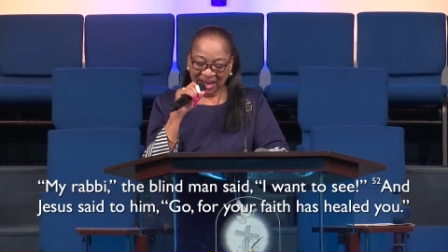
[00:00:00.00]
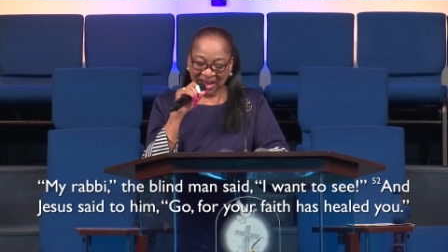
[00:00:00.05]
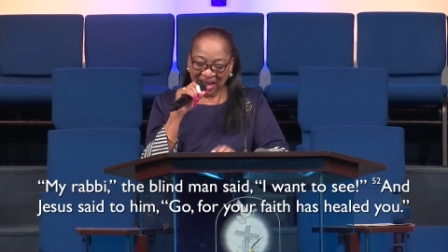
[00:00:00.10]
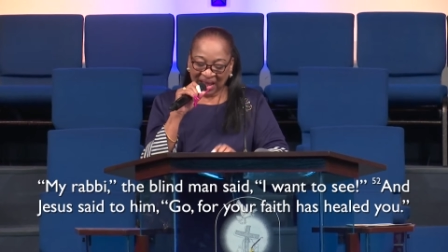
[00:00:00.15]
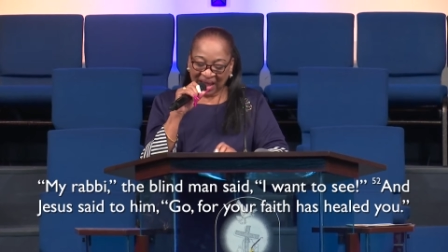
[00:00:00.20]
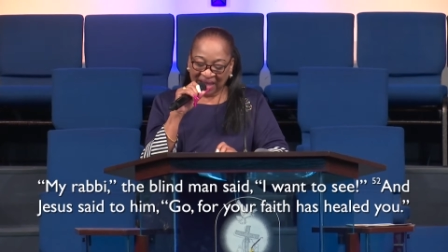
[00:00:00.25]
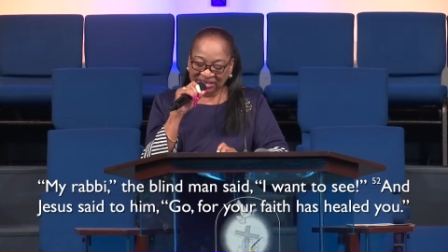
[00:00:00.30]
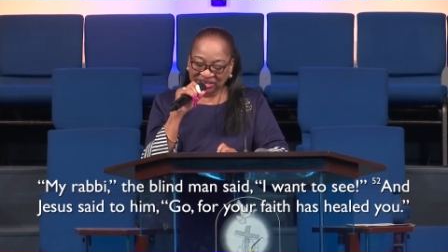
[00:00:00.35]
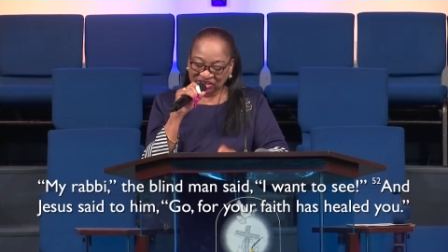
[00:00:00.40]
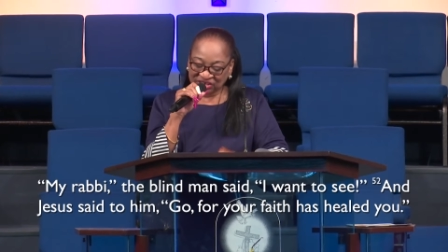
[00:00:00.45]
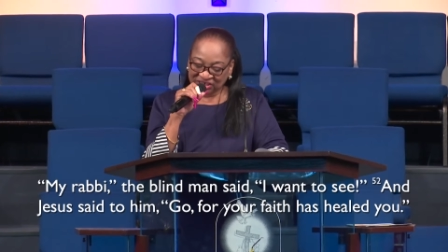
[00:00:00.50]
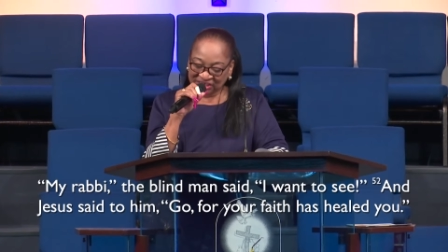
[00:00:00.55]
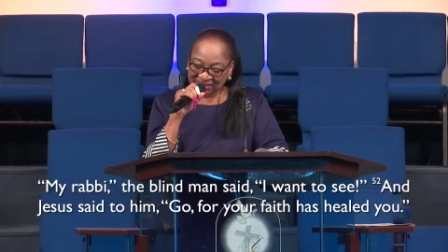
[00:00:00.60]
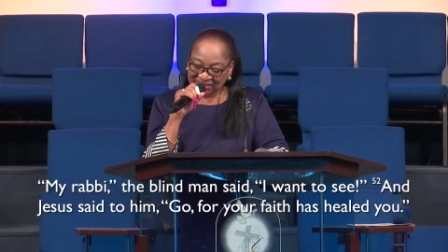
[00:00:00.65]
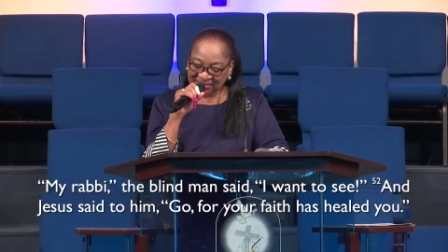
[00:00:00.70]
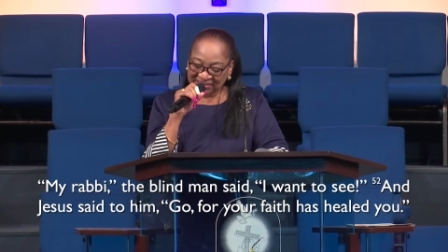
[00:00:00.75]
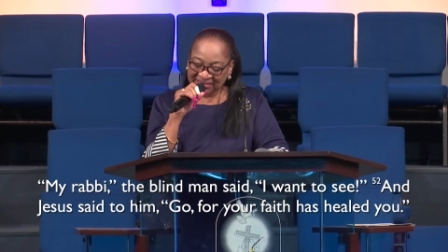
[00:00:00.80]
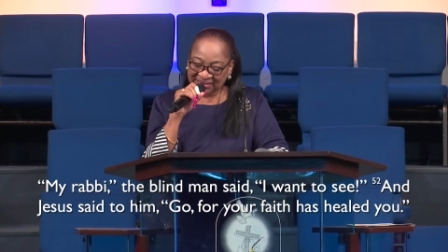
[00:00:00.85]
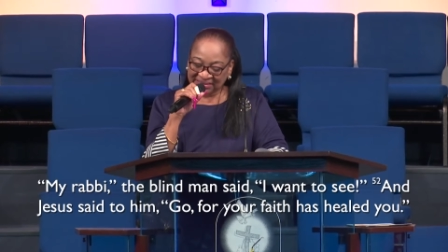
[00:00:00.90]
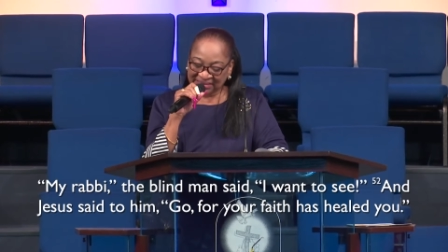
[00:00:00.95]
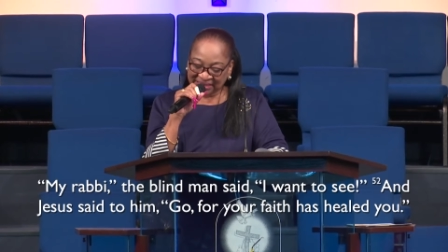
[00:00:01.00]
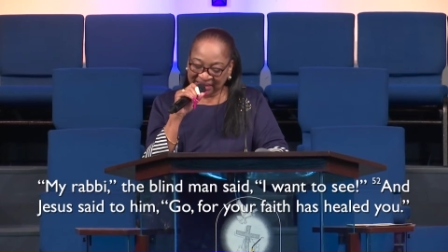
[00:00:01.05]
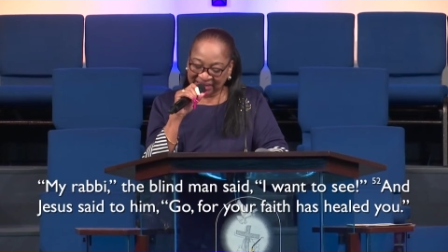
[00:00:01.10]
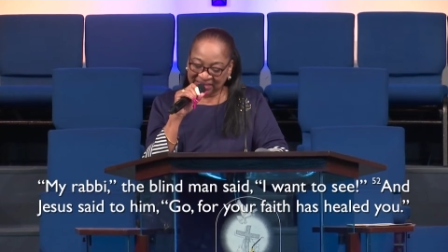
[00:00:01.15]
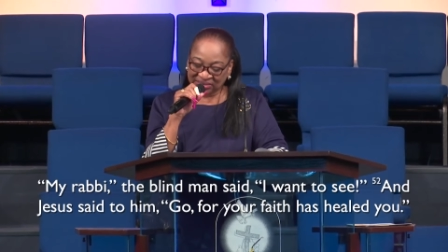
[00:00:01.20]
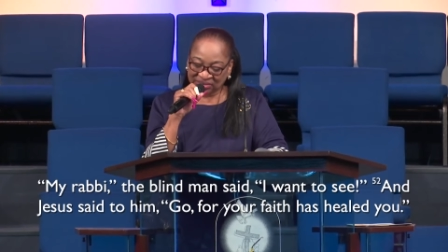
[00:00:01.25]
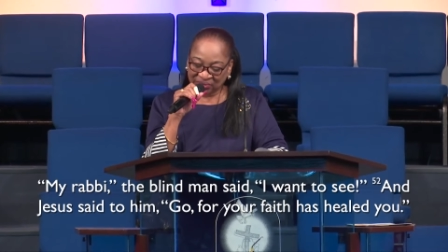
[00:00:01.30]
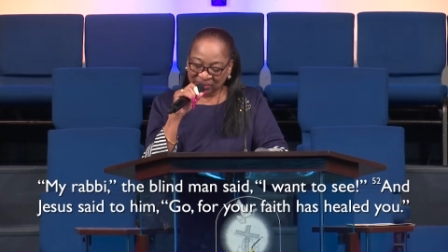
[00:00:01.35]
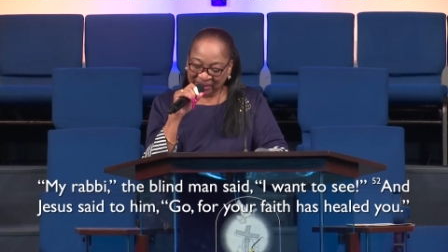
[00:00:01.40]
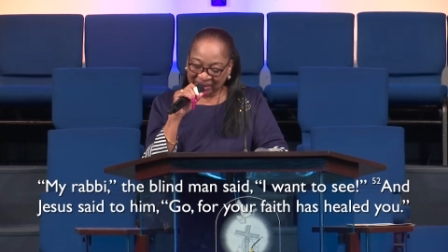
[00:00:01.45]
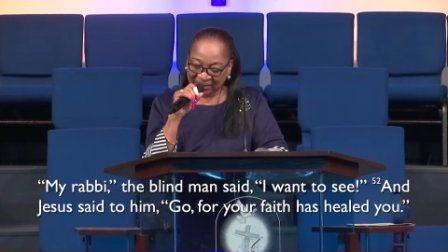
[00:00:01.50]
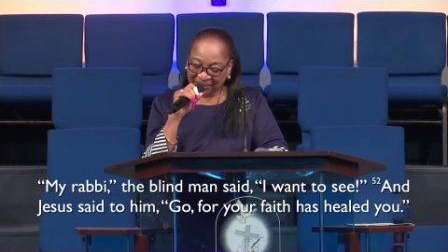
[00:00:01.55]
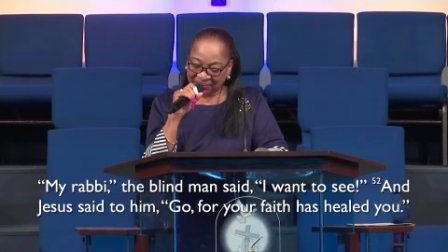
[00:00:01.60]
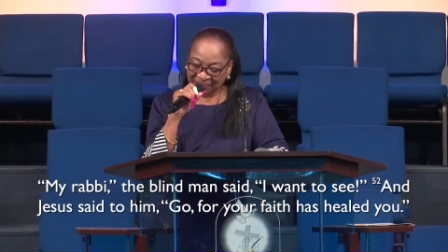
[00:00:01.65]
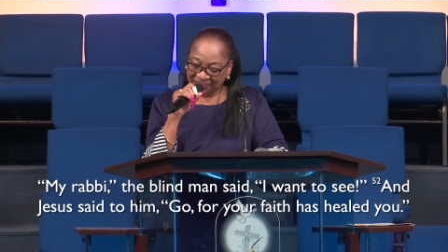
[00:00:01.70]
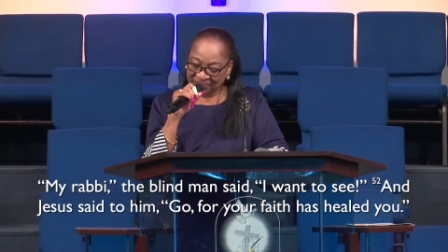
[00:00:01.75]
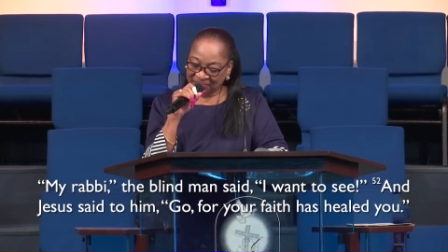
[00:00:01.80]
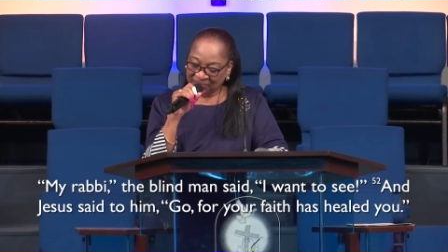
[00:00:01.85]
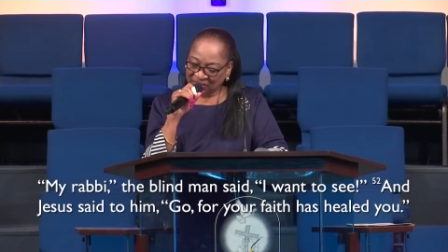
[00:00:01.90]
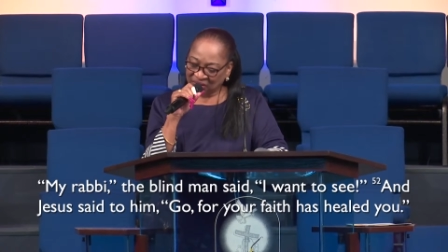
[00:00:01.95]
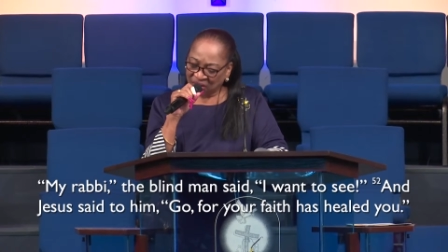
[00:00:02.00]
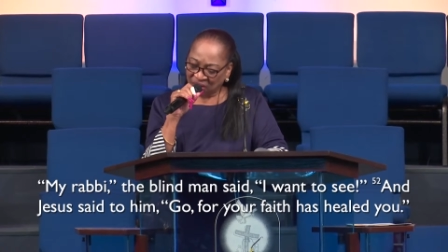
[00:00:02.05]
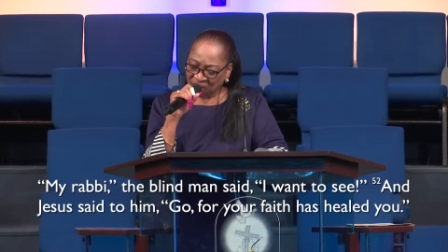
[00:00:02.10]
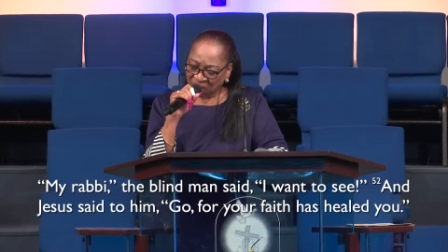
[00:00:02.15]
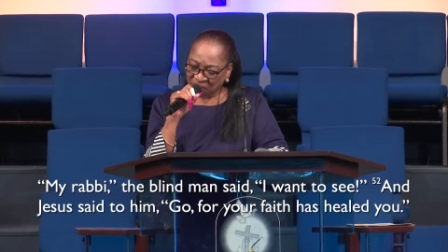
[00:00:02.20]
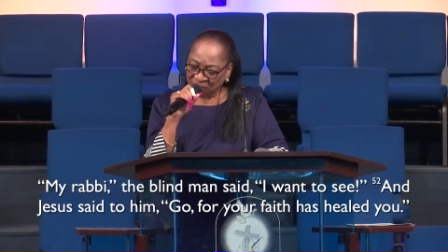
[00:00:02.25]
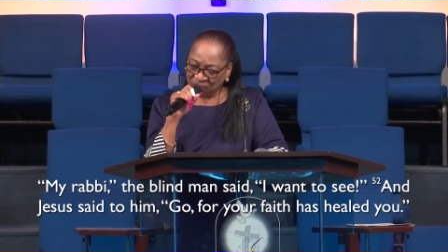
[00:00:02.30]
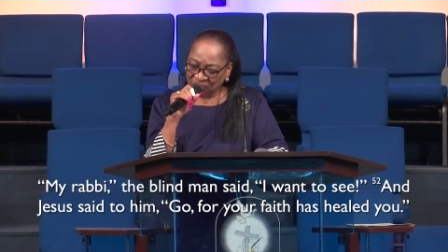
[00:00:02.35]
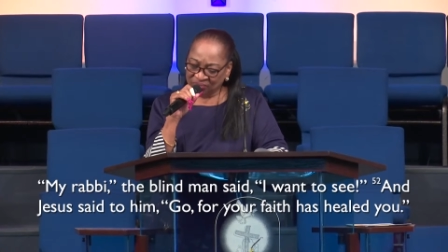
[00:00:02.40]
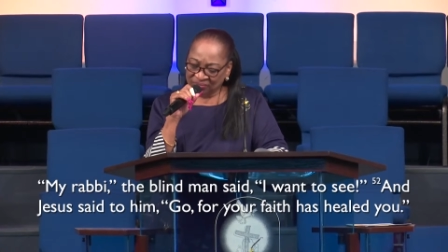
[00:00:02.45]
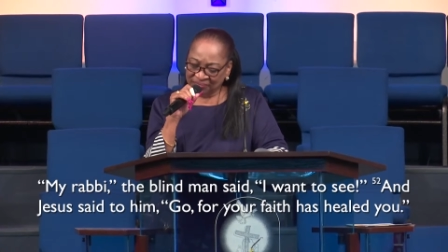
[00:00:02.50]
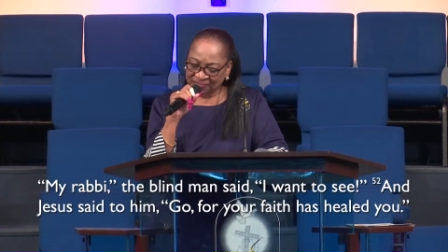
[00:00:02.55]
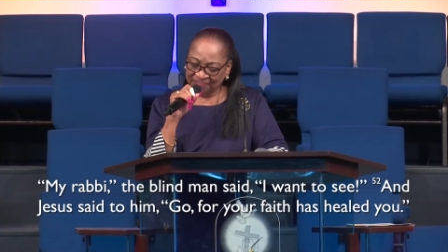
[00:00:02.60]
And Jesus said to him, Go,